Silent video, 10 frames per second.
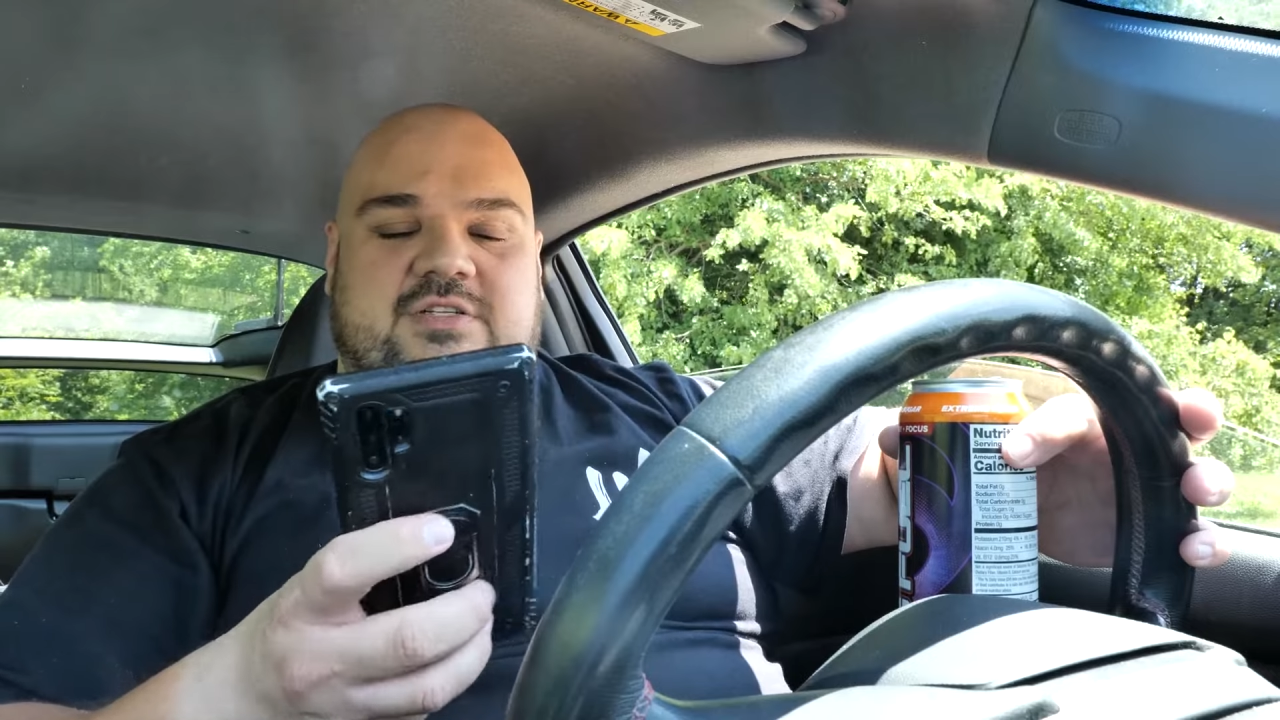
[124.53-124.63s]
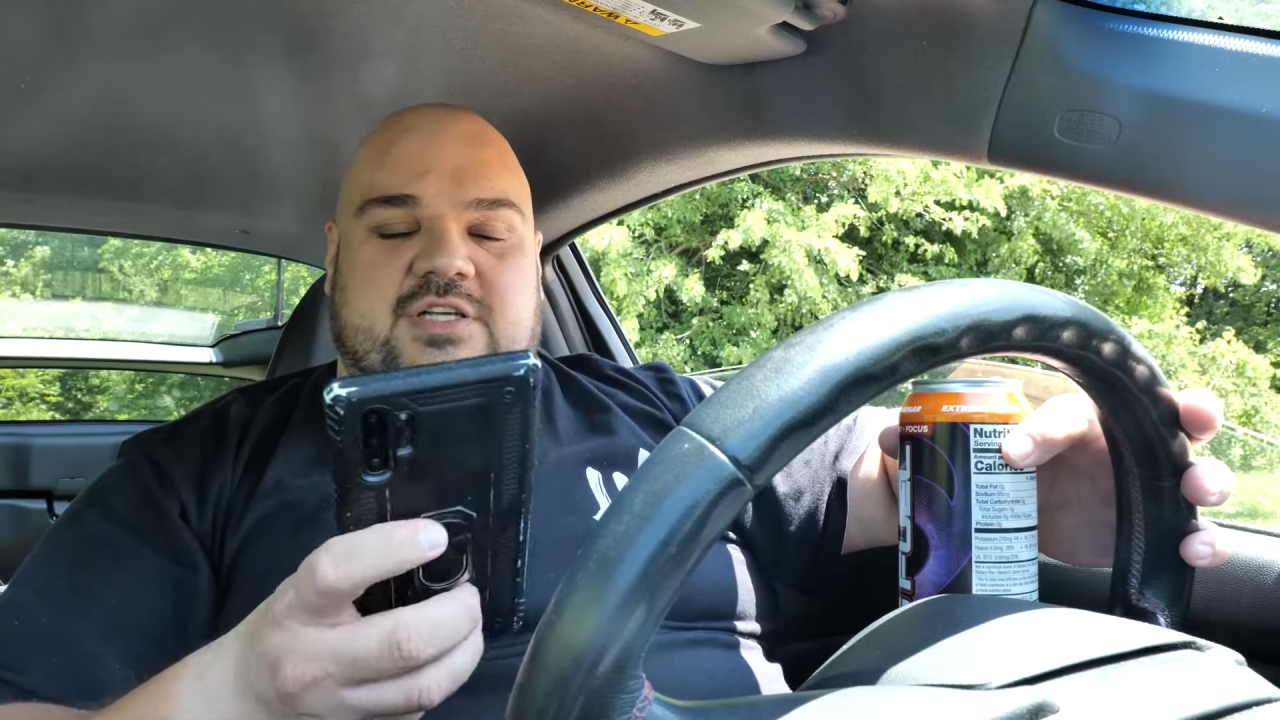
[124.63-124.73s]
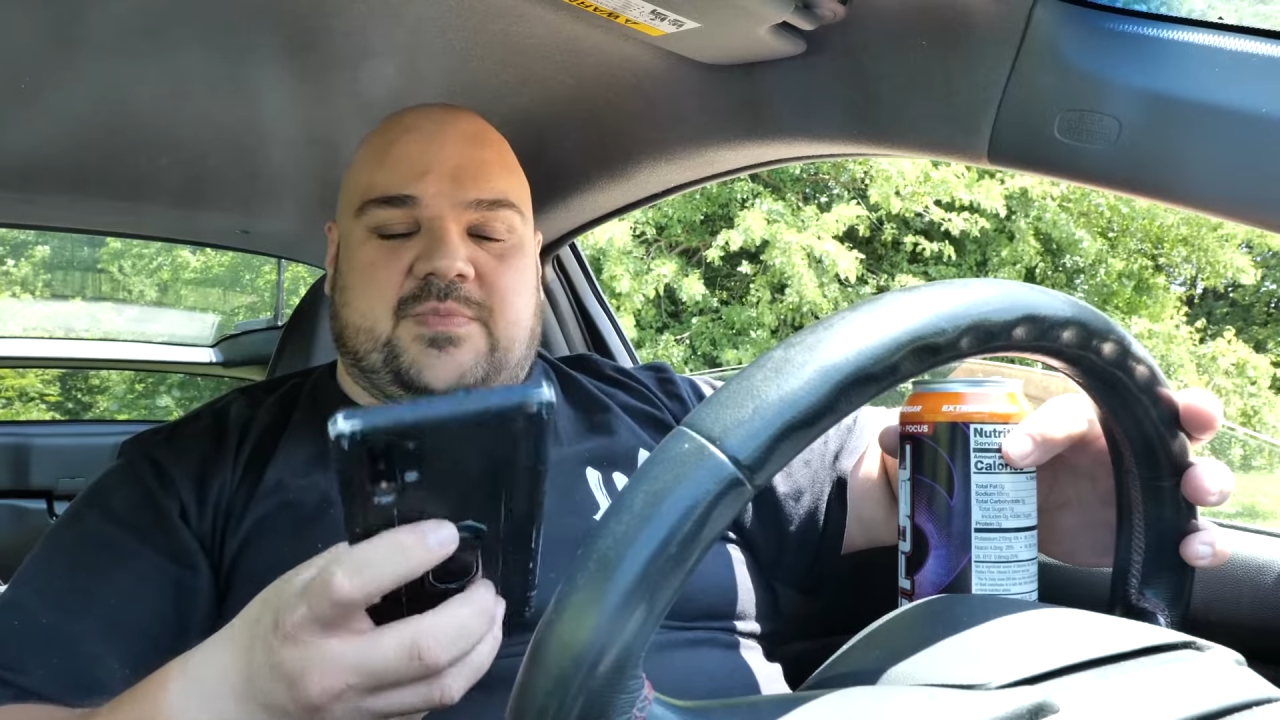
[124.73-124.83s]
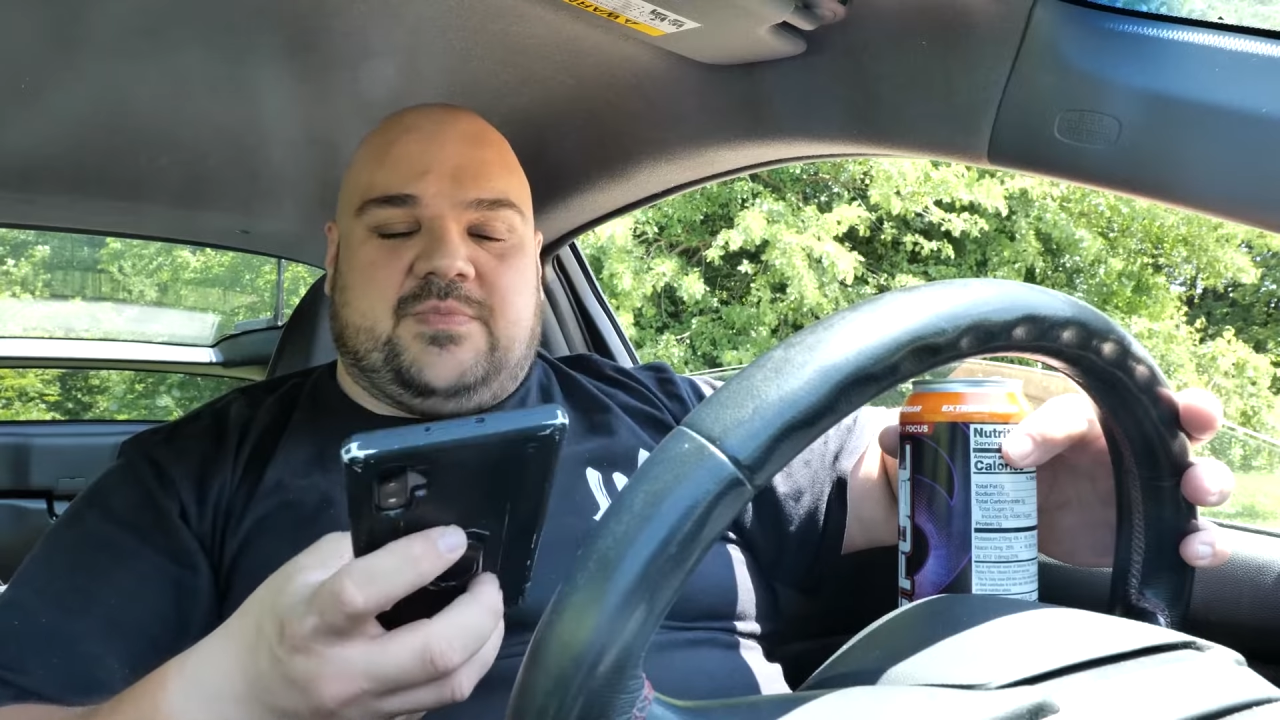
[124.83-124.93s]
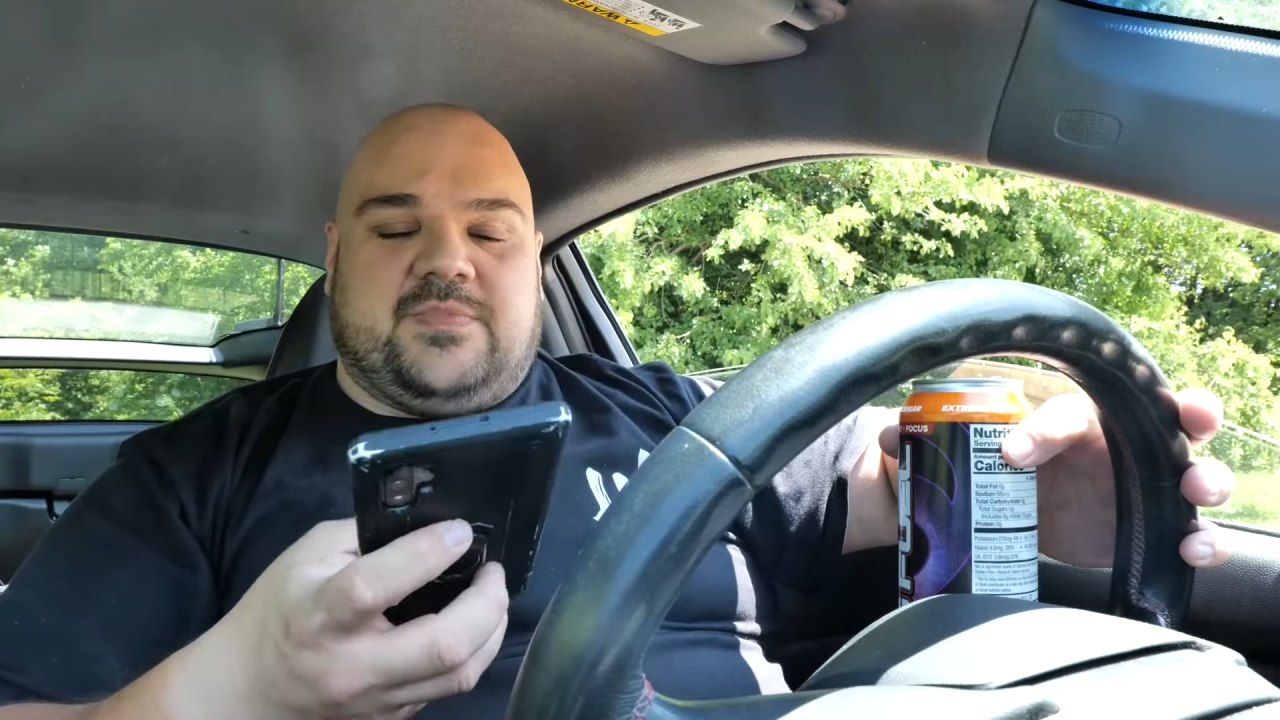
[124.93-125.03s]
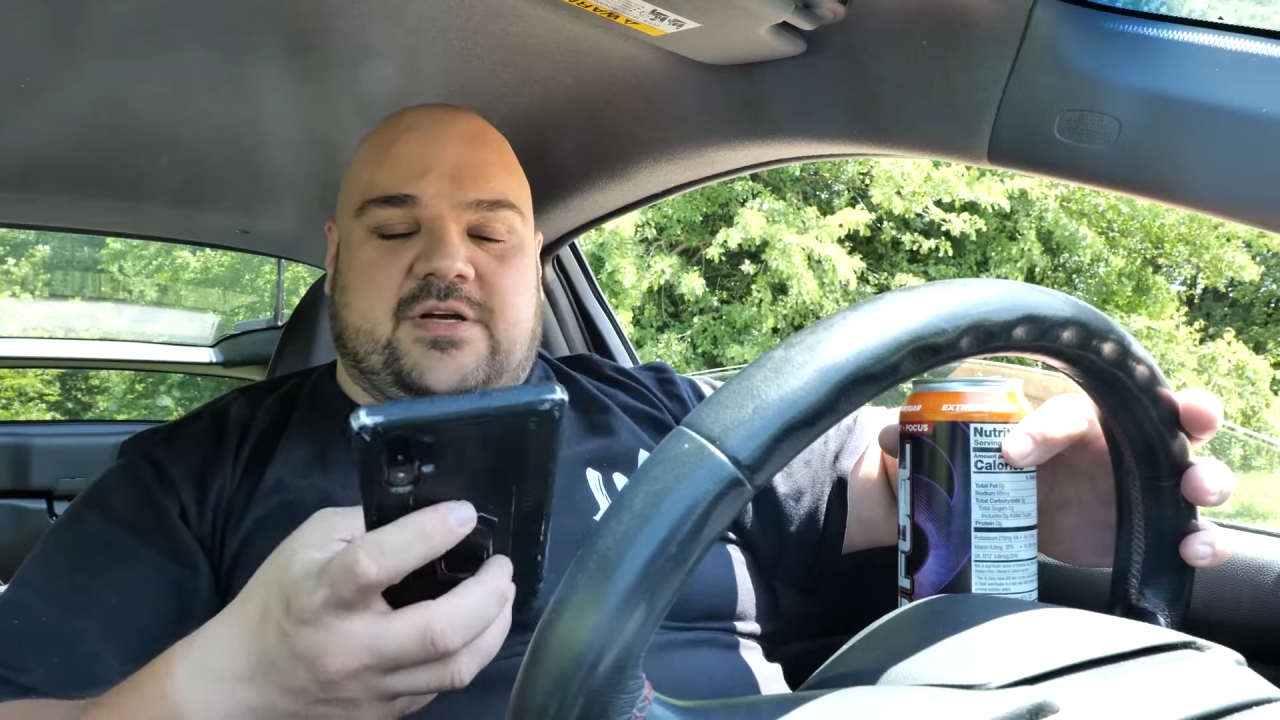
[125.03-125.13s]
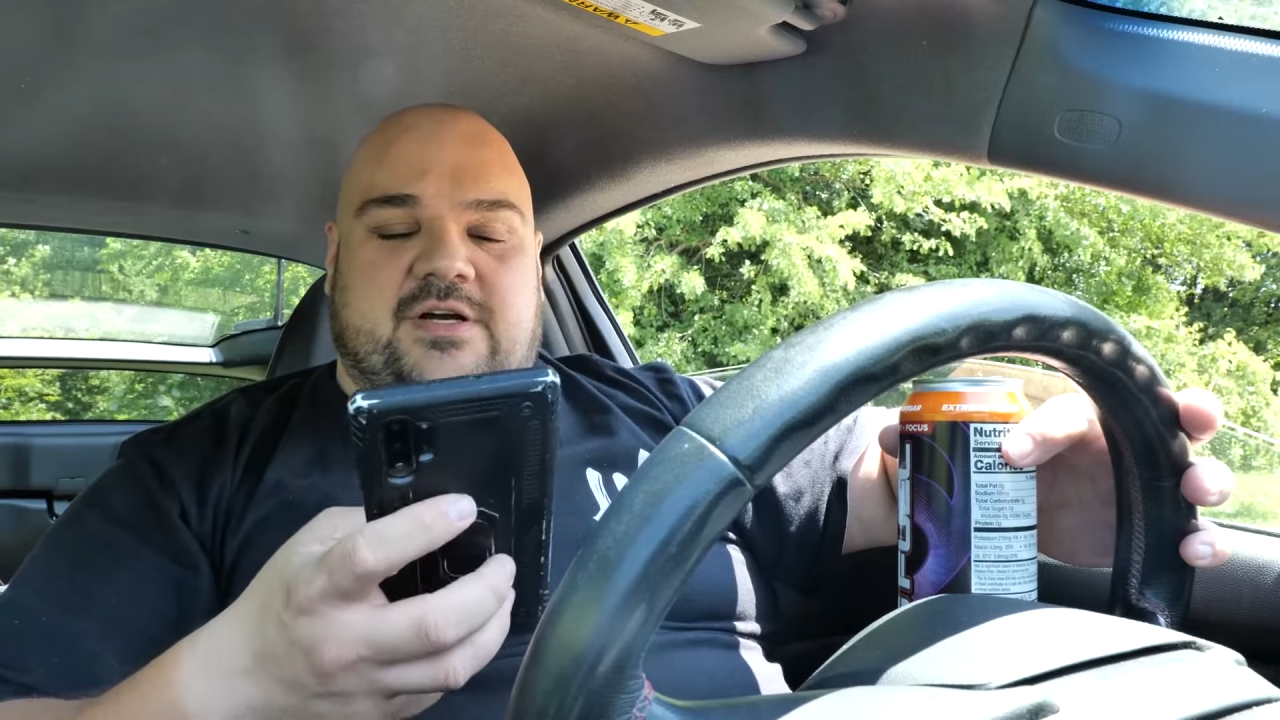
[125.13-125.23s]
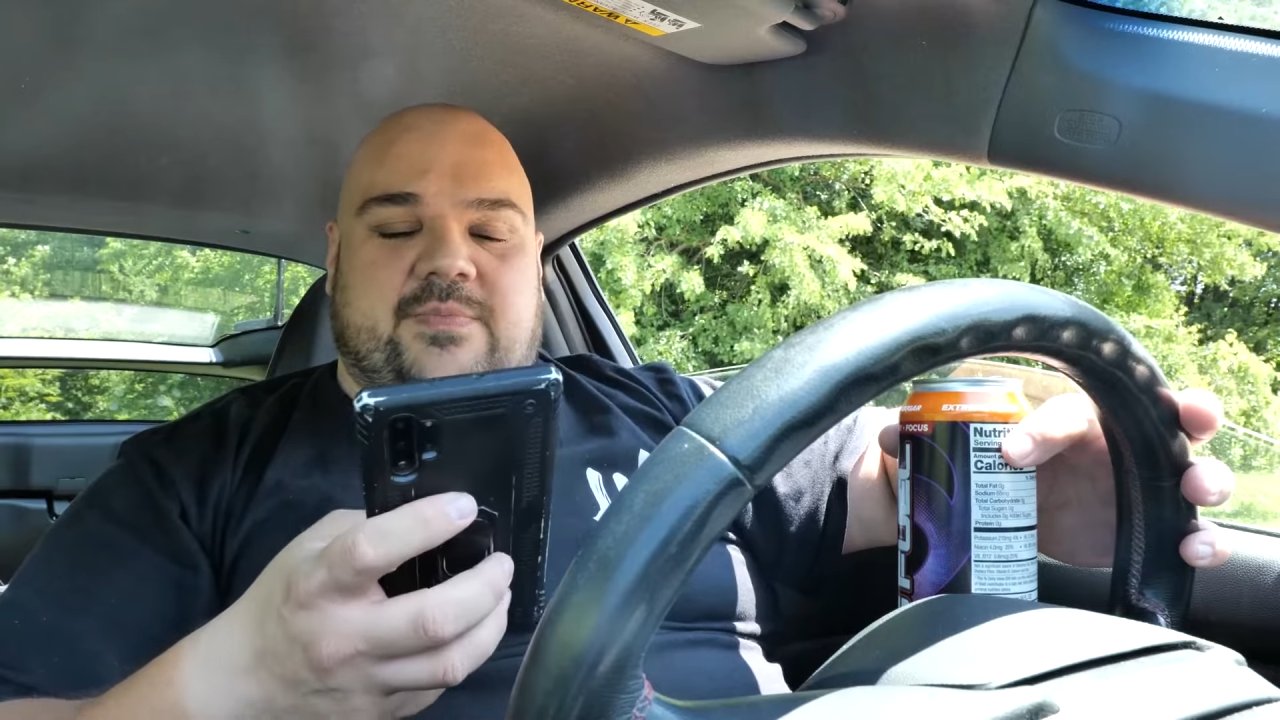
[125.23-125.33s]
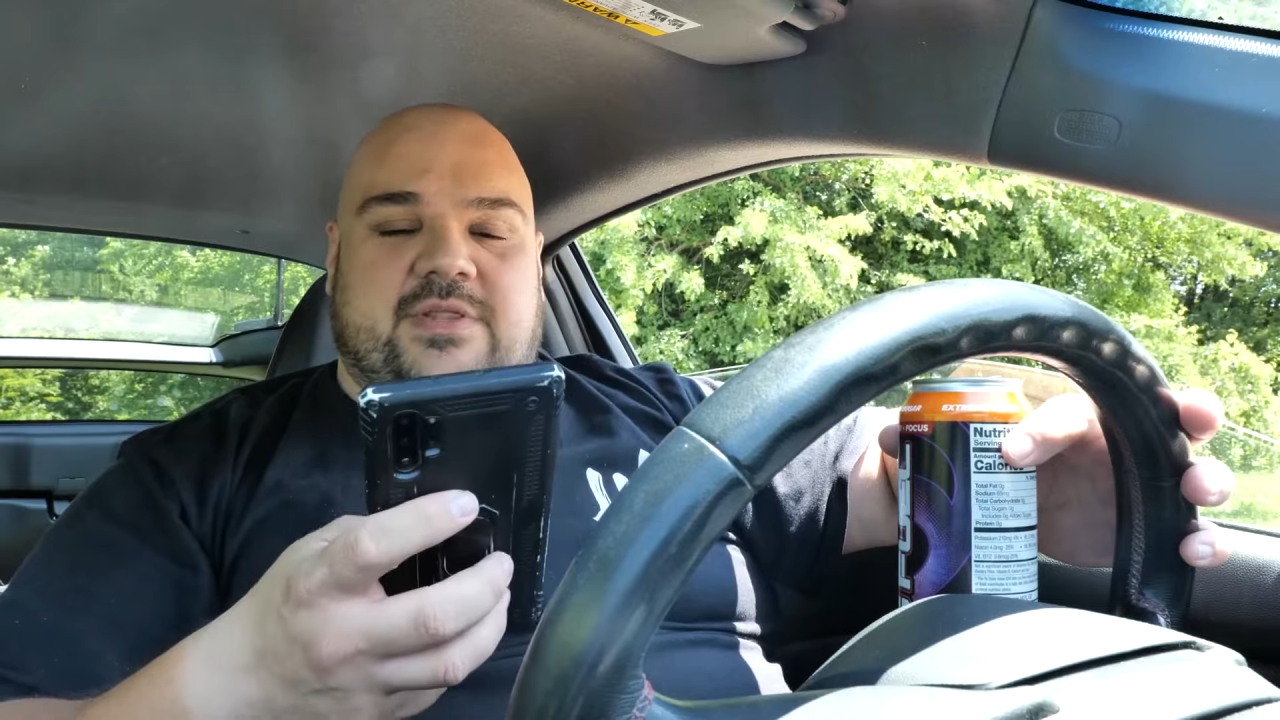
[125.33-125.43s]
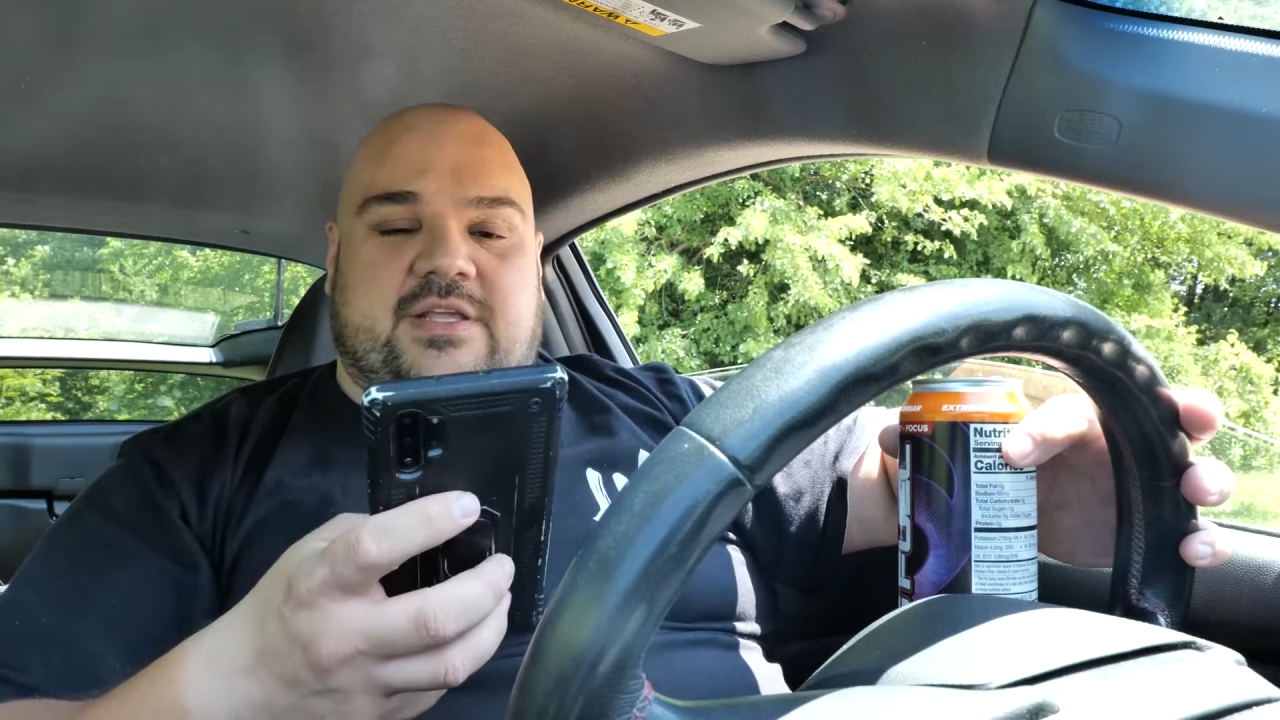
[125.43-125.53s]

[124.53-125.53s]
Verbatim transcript: some um,